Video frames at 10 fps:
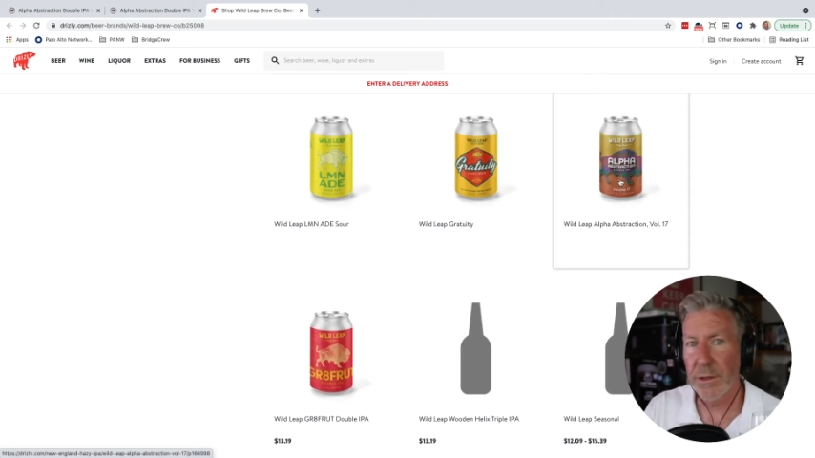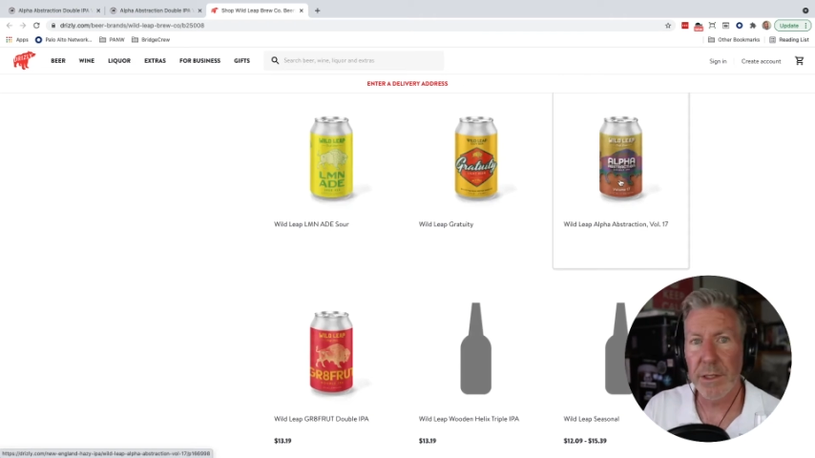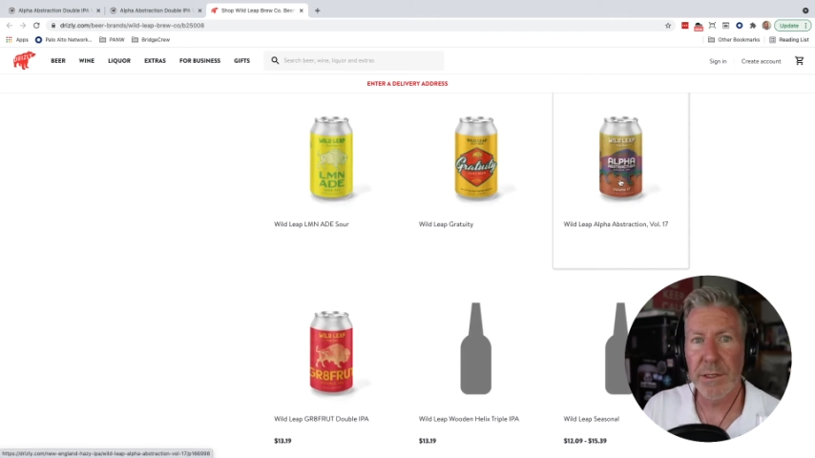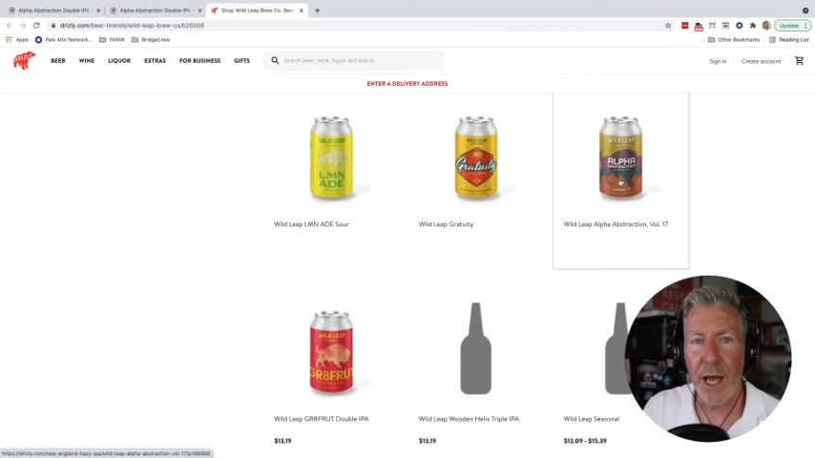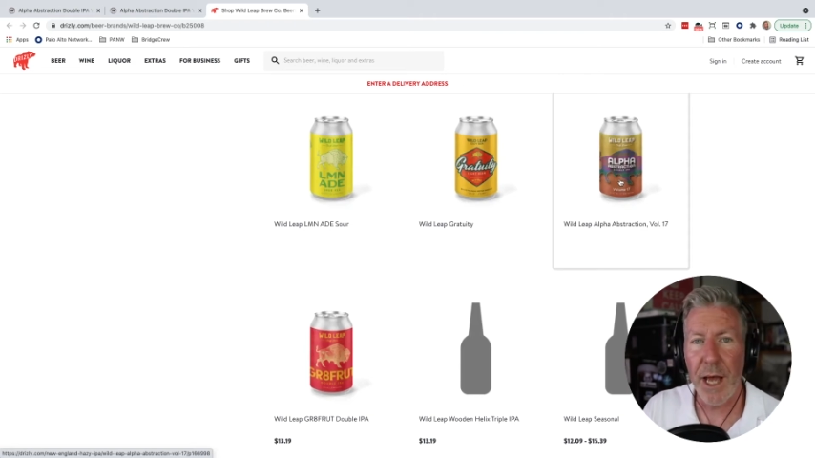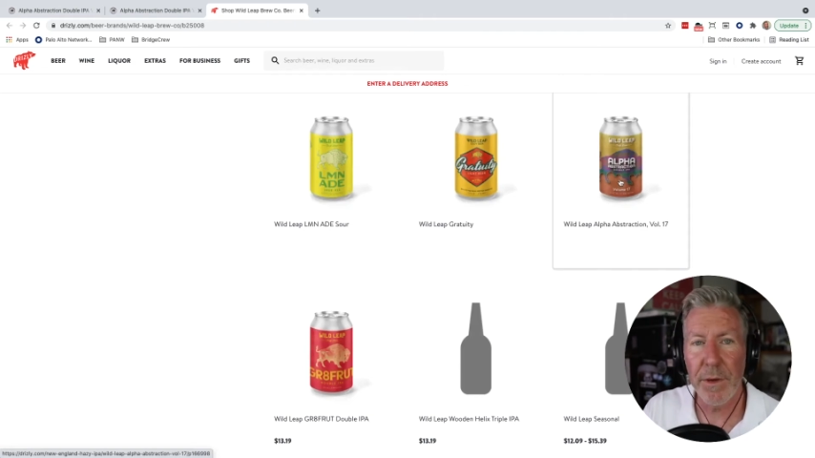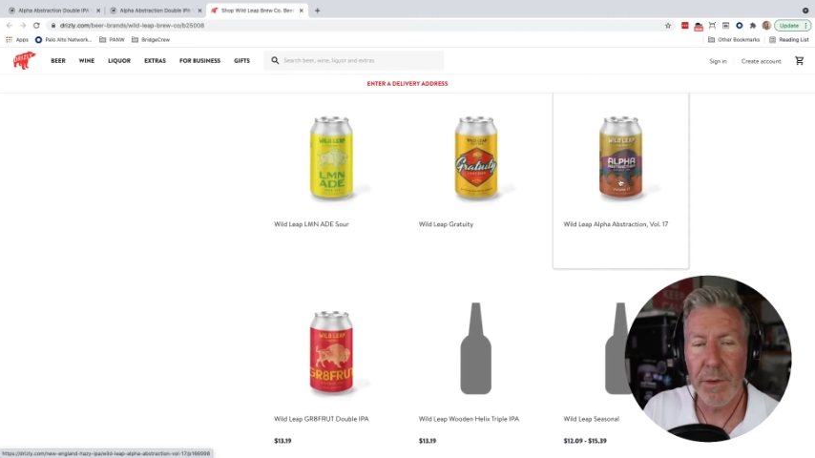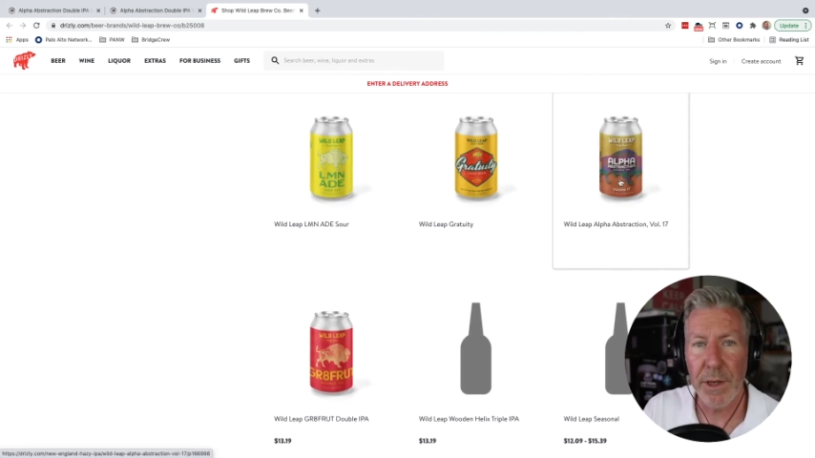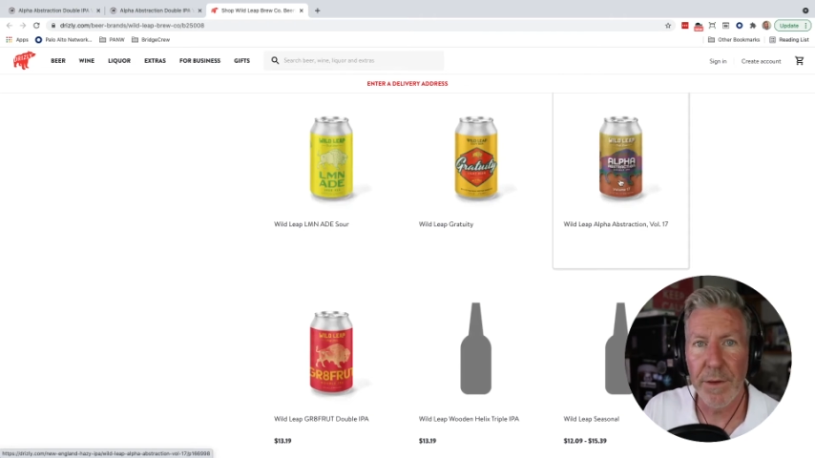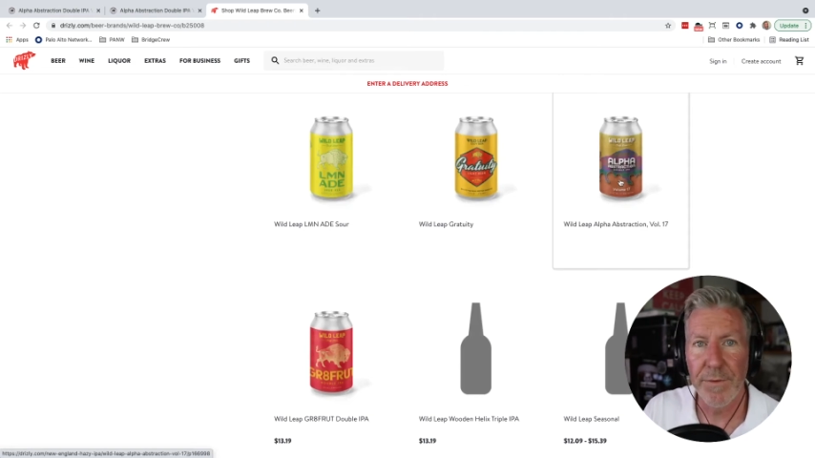I'm only
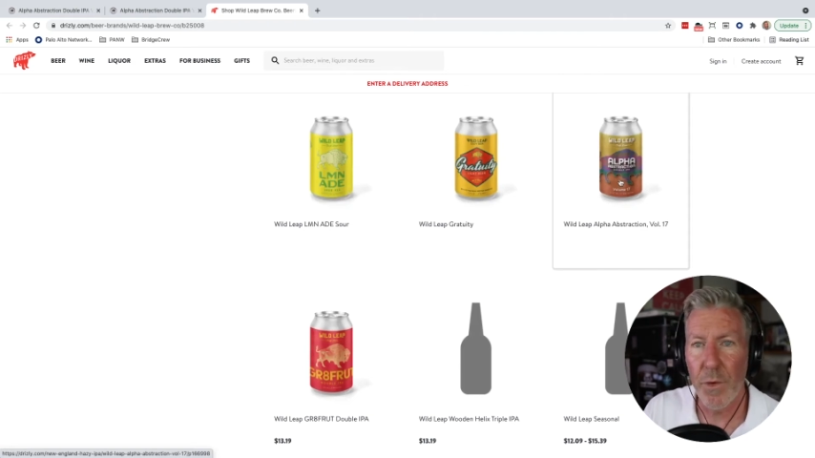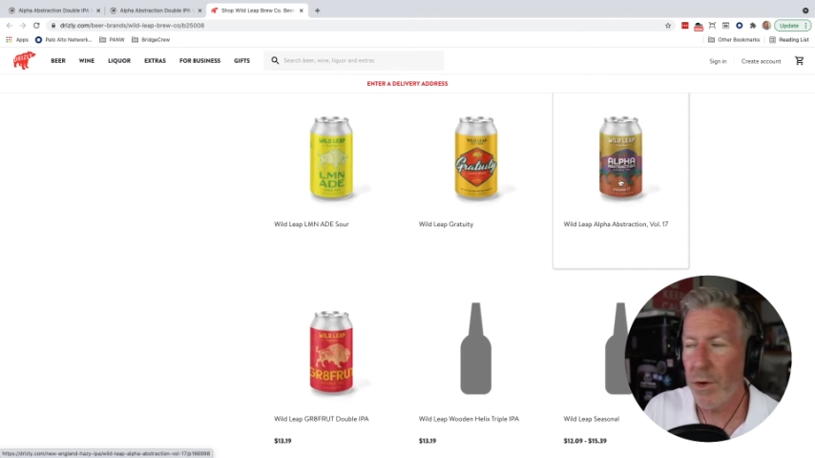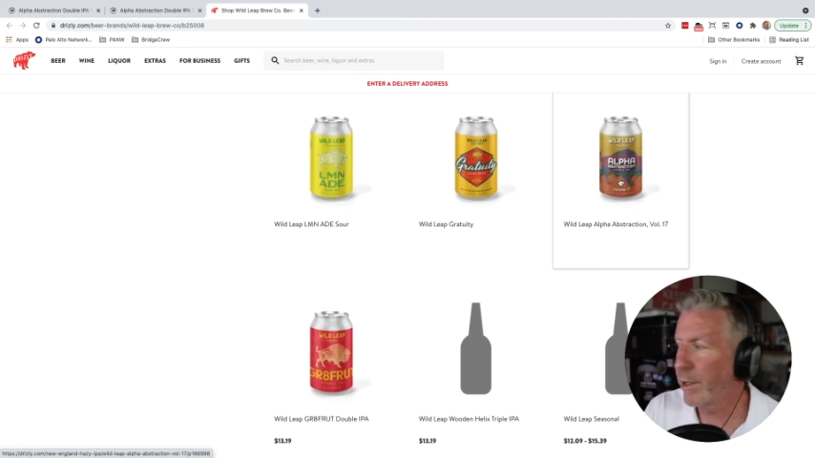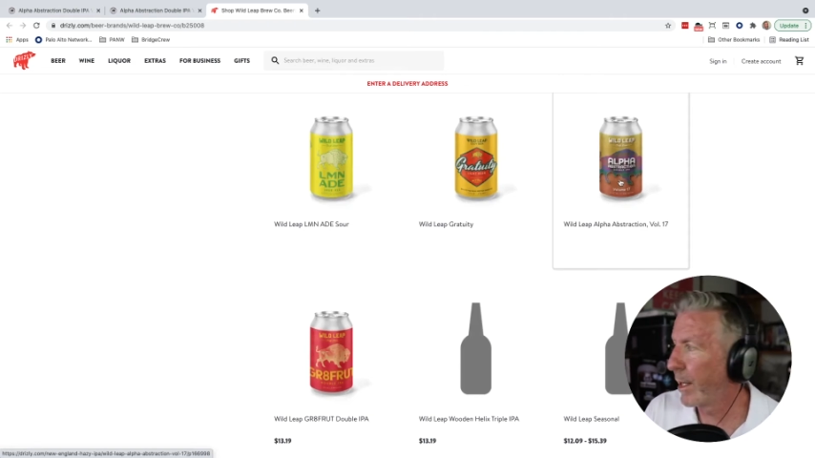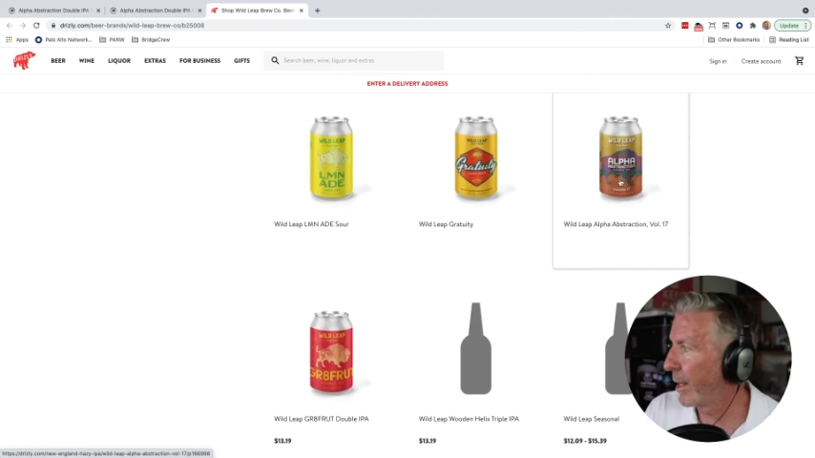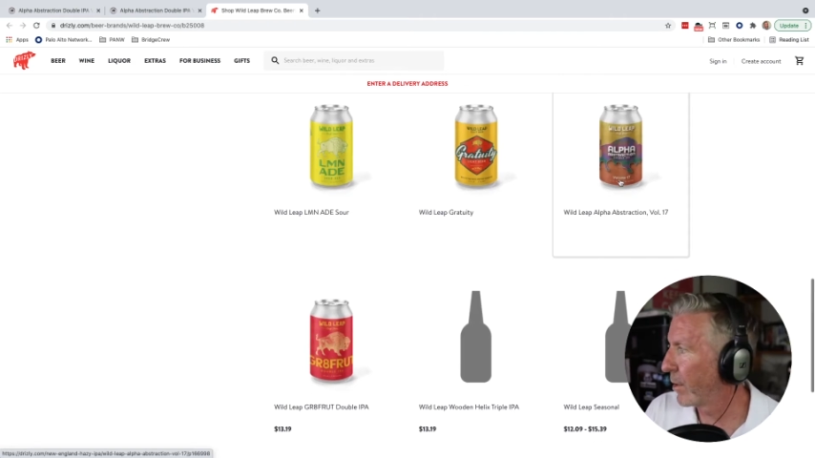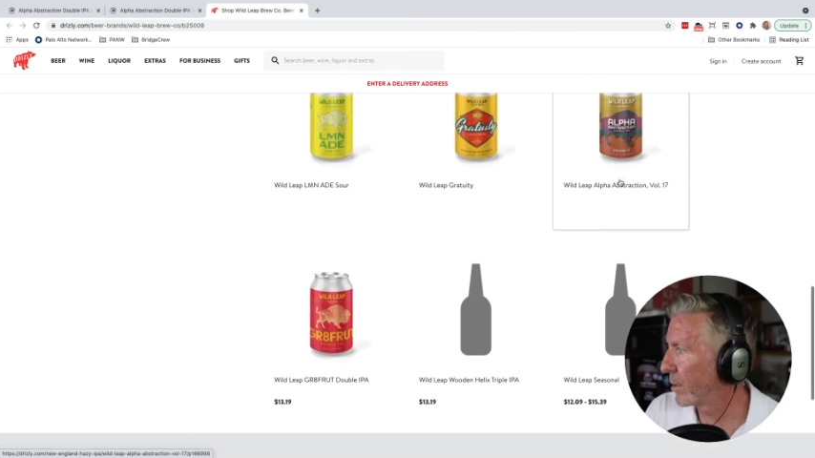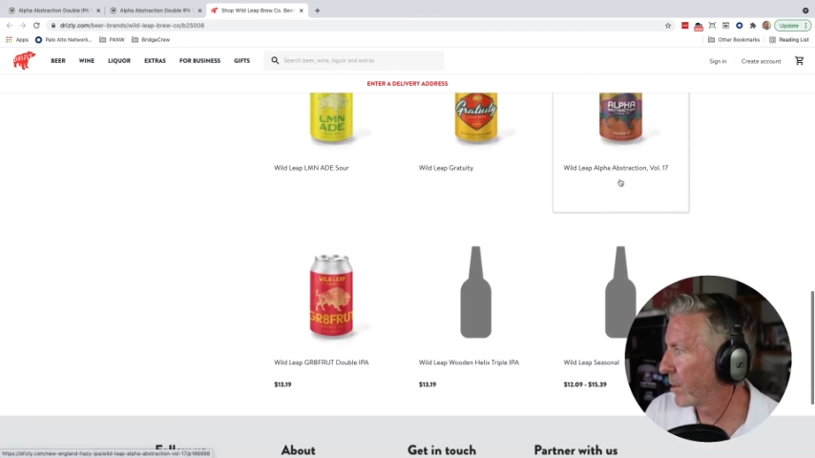on 14 and there's a